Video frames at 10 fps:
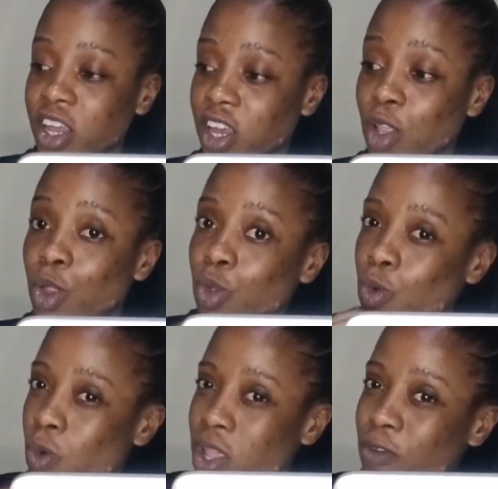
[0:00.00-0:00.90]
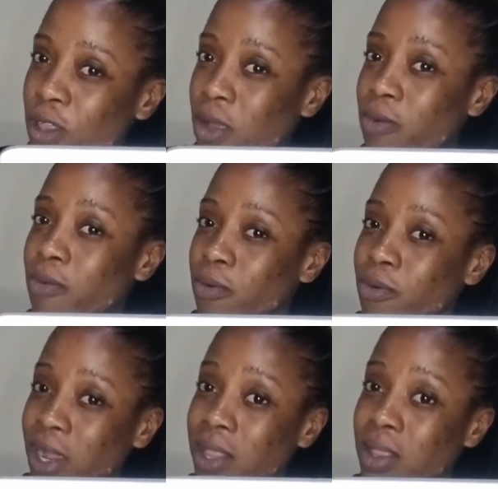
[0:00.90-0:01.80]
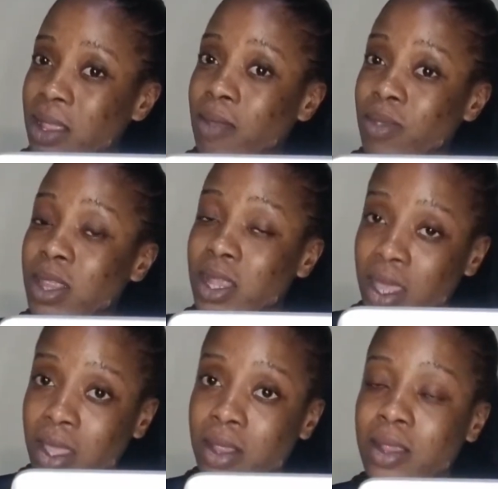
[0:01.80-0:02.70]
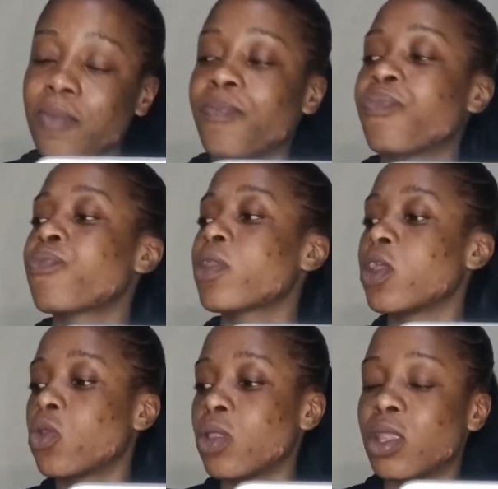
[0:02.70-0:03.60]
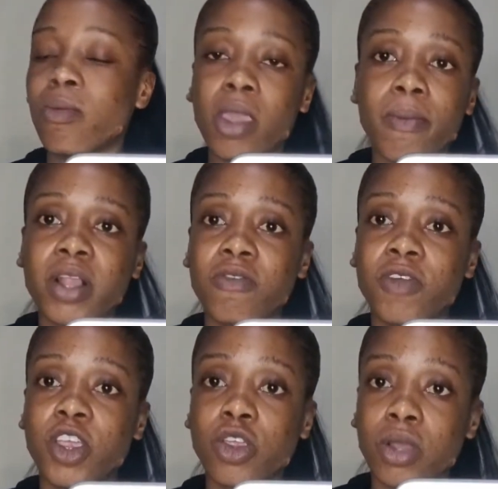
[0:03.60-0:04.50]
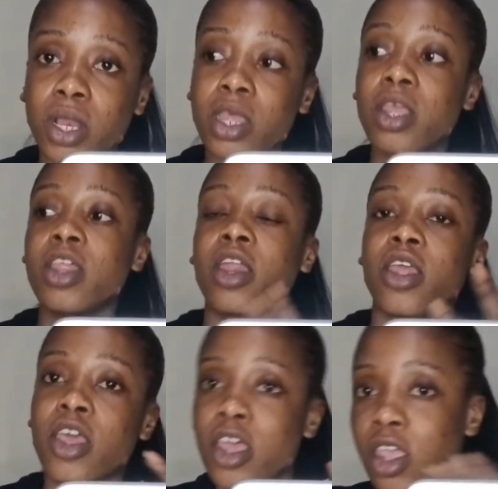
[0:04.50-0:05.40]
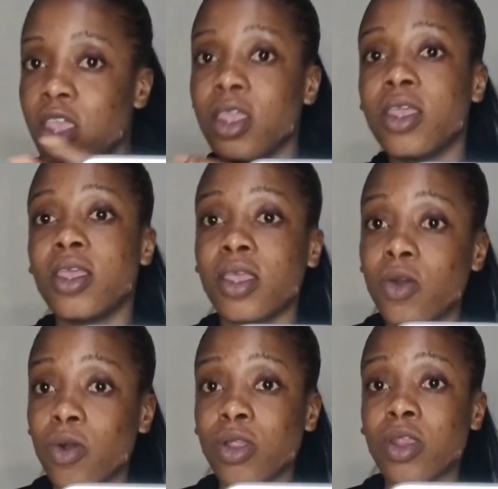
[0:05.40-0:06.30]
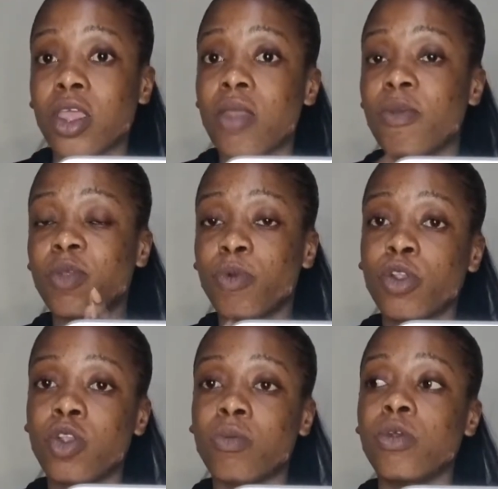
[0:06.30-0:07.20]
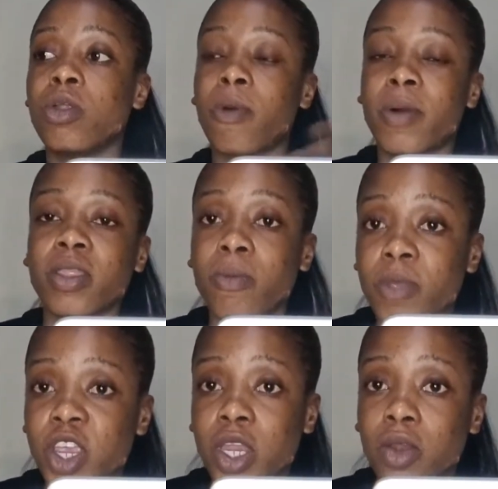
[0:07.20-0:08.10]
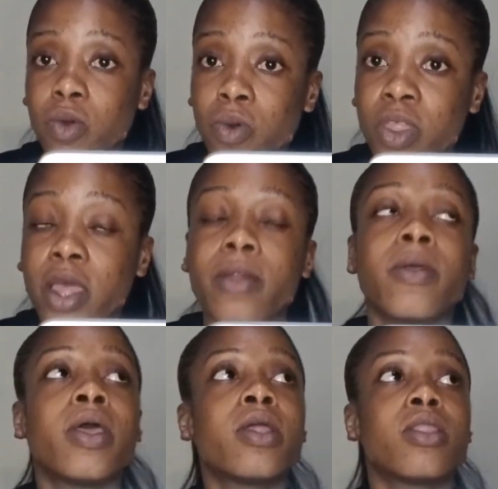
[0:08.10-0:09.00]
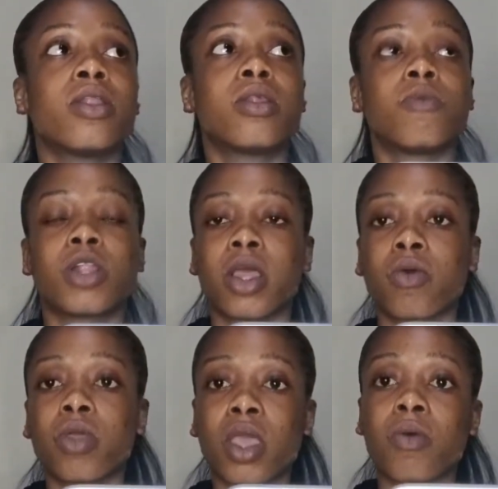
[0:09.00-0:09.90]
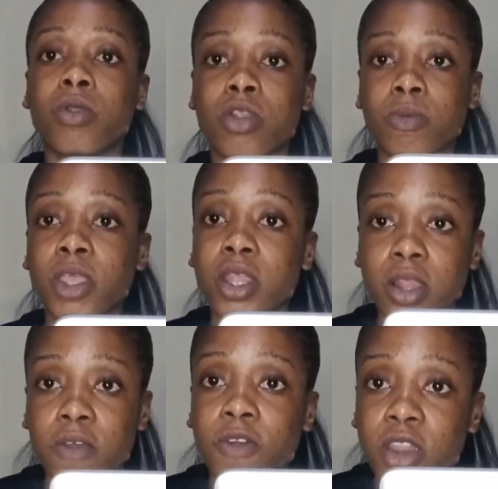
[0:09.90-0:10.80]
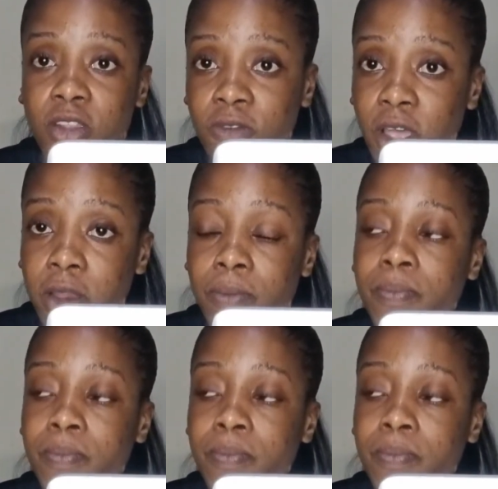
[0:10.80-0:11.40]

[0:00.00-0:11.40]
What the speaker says: Just to wait for the right time to target him. So Tim came out eventually, then he got to him, he spoke to him, told him about the mission and all that. Then Tim was like, okay, I want to be interviewed, it's fine.